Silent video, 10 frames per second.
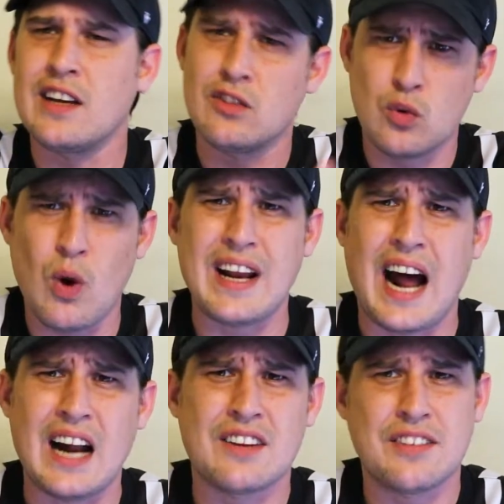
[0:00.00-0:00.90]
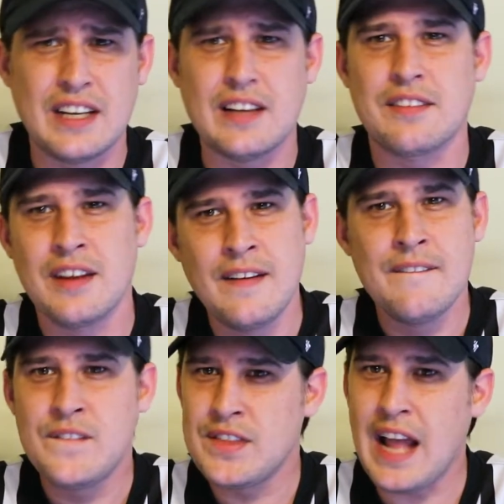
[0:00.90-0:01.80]
And quite honestly, it's
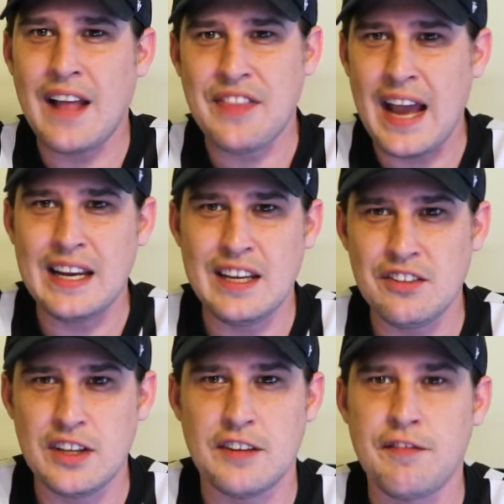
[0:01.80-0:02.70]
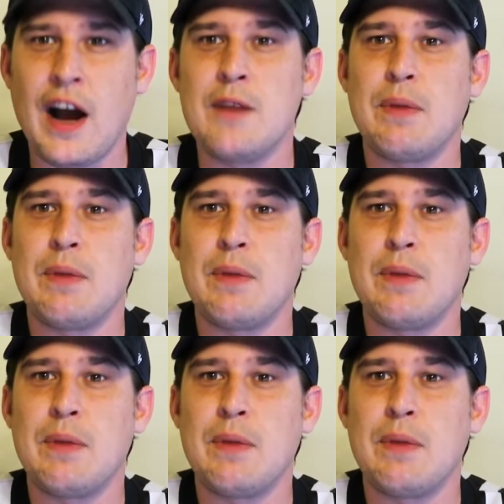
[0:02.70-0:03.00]
not that easy to find.